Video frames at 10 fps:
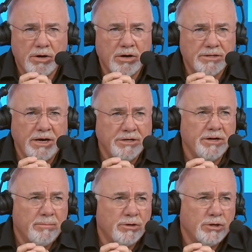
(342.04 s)
because
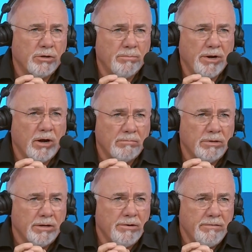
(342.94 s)
he's immature beyond
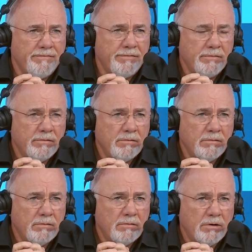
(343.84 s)
belief,
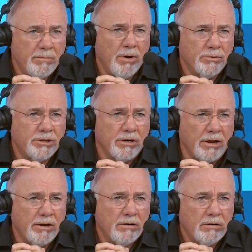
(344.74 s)
emotionally.
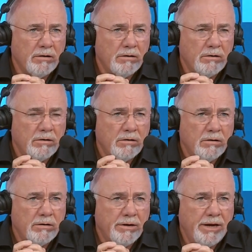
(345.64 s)
Right.
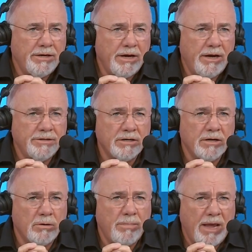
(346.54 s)
Right. He, he's a
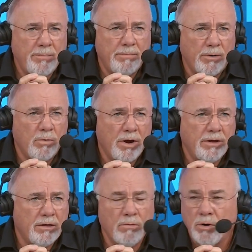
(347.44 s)
little baby
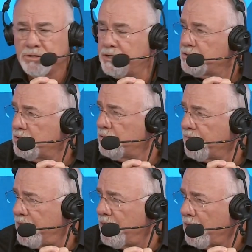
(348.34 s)
boy that wants his little
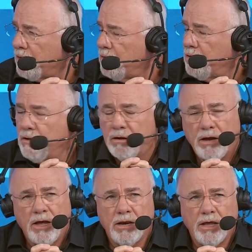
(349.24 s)
thing,
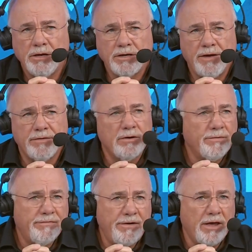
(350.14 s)
and he's having a
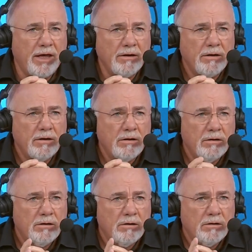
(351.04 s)
little fit,
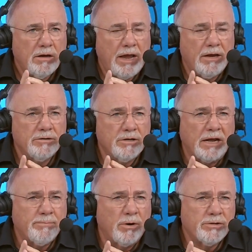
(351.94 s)
and
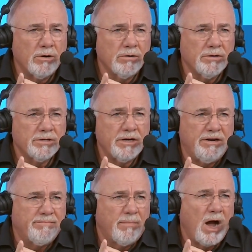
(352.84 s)
that puts her in the
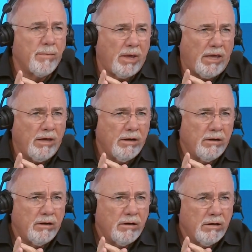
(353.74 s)
seat of mommy
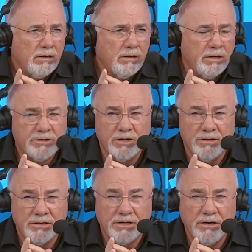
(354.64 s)
instead of
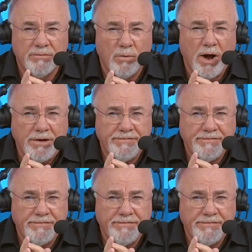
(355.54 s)
the it seat of wife.